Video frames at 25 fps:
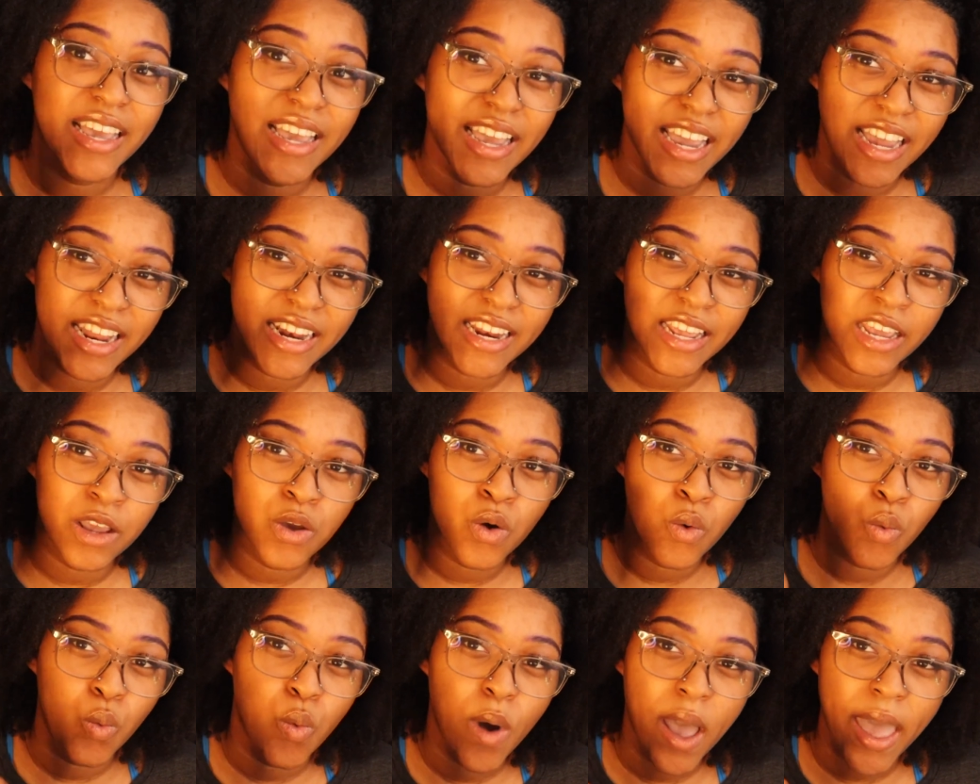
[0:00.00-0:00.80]

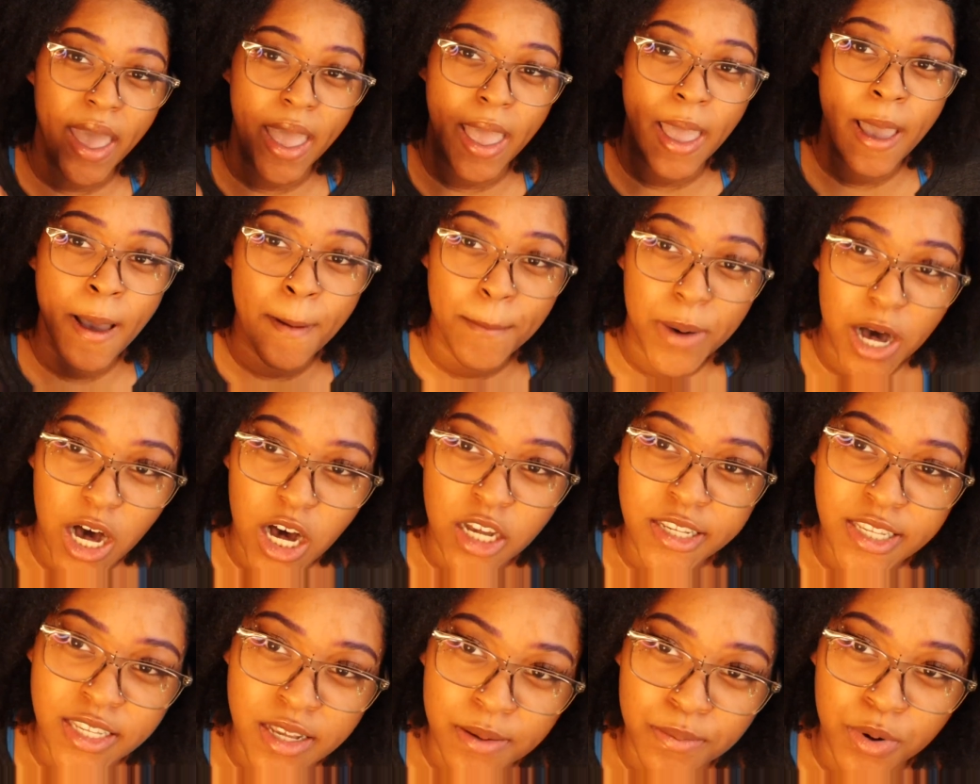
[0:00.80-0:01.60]
any way
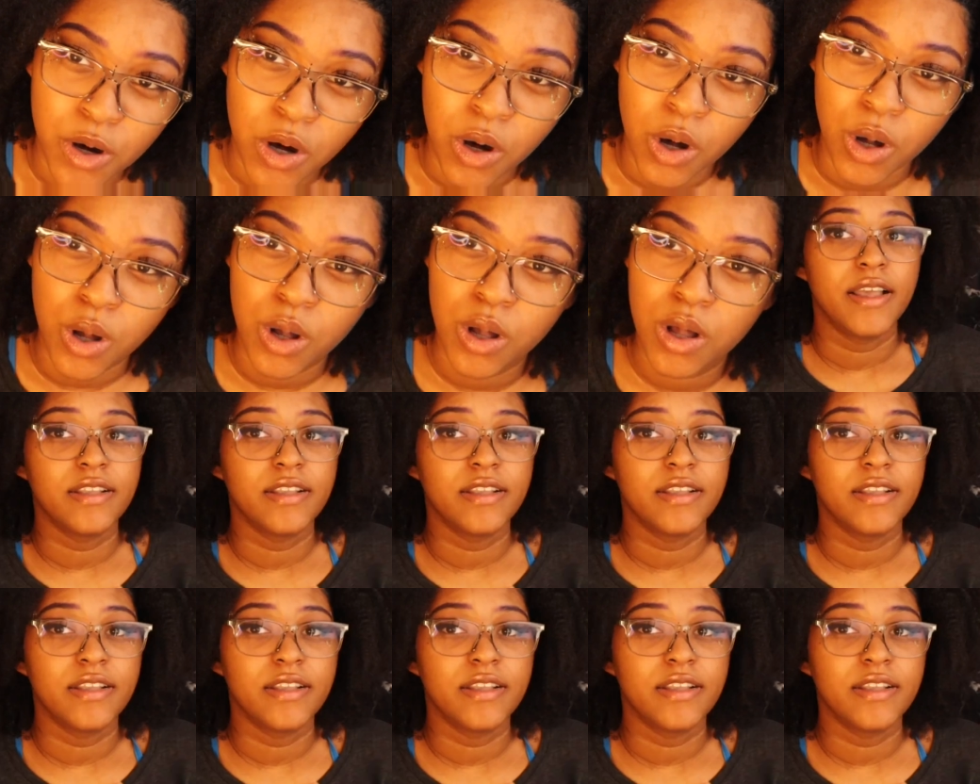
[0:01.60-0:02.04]
possible.